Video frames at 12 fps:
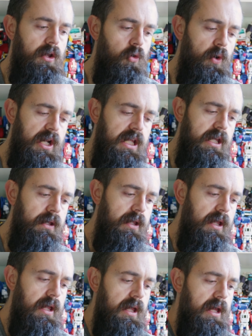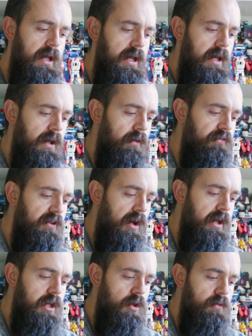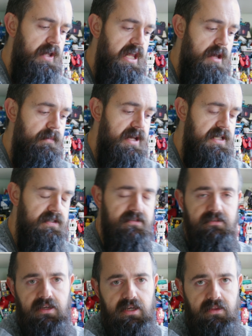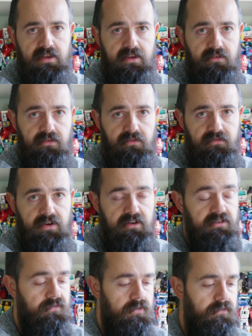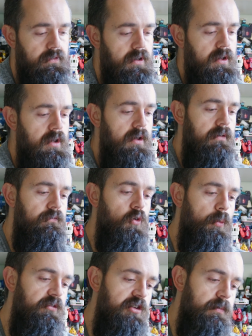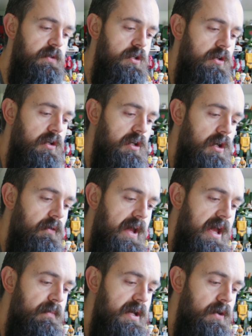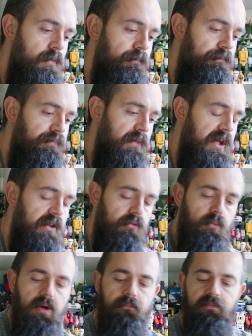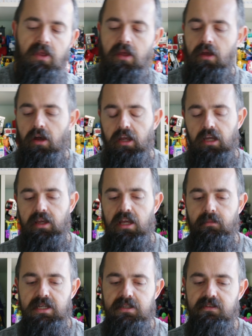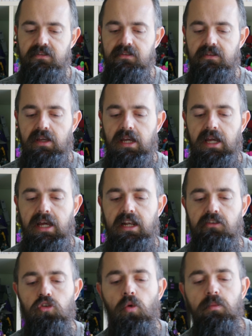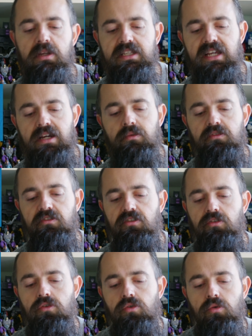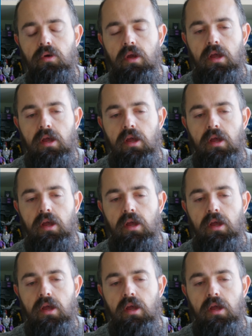quickly. Obviously I go EMS, there's various different forms of shipping. You can go airmail as well. I go EMS and it's normally down to